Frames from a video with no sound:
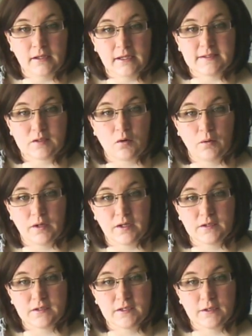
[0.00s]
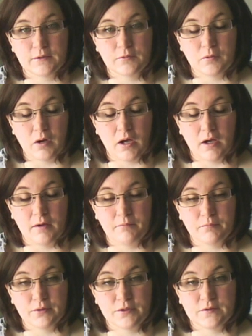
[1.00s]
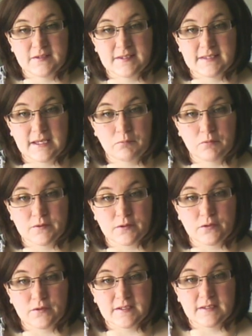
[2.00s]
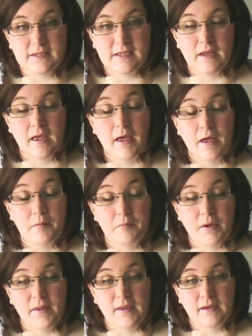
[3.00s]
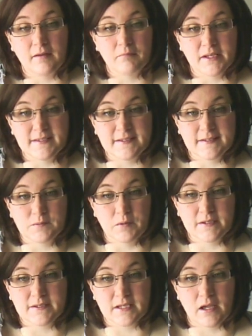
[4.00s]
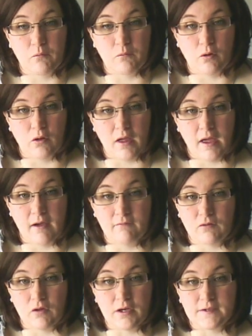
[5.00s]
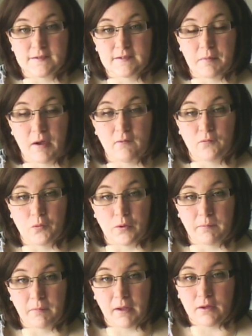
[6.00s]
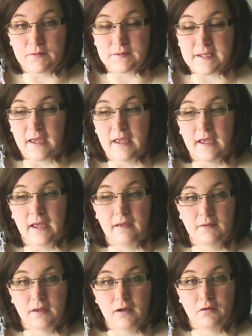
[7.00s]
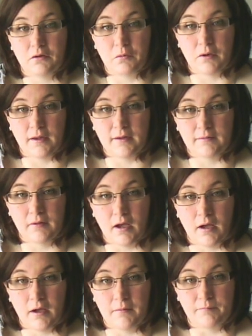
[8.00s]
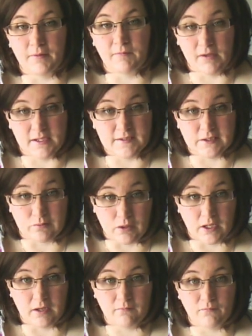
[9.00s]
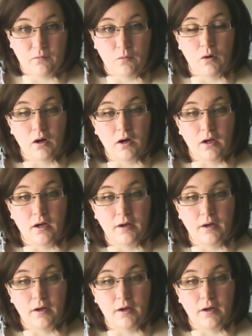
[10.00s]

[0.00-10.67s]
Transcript: is going to produce the same results, and then by the end of my 6 weeks, I will have lost about 40 pounds, and then I'll go on the phase three for